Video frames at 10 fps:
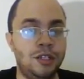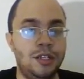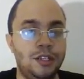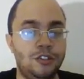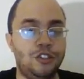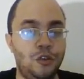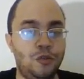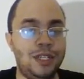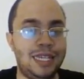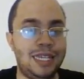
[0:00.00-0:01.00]
There's no
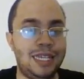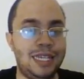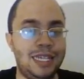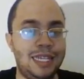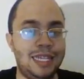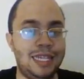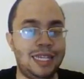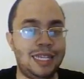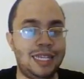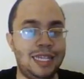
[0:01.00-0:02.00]
reason. And then all
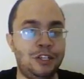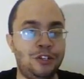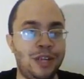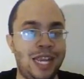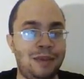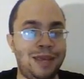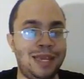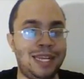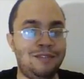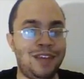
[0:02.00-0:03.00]
the while you're aiming at
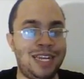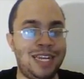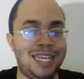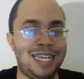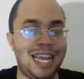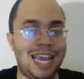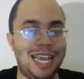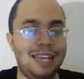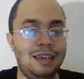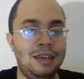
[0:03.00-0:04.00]
invading at
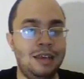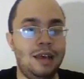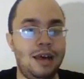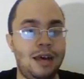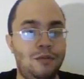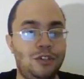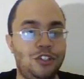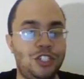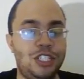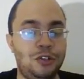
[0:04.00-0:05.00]
A, which
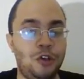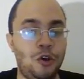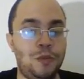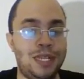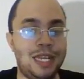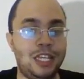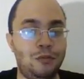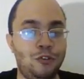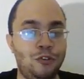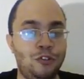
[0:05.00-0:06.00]
is still open. Now, the
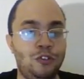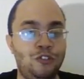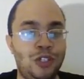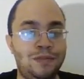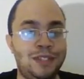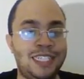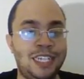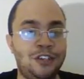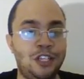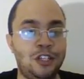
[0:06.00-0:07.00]
more stones you have in the
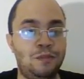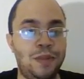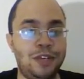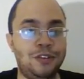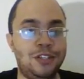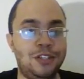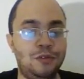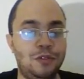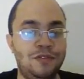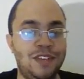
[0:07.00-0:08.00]
center, the bigger this
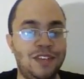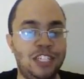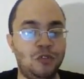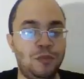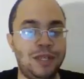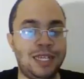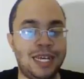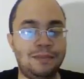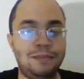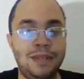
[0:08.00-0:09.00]
invasion will
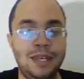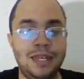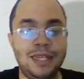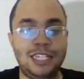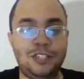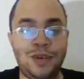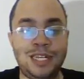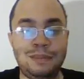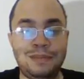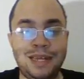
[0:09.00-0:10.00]
become. That's why
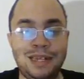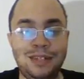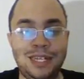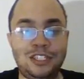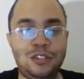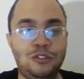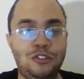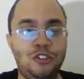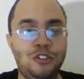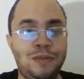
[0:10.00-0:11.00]
I'm not so
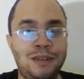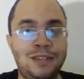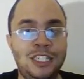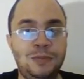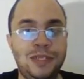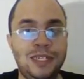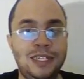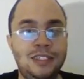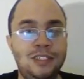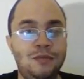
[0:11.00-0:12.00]
sure about this,
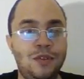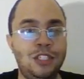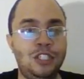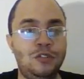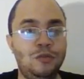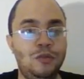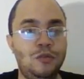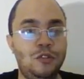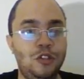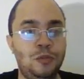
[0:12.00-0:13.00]
because once
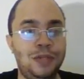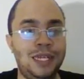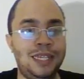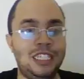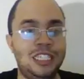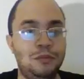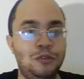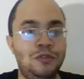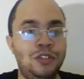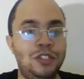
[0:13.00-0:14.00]
you play these
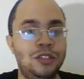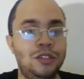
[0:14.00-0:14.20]
moves...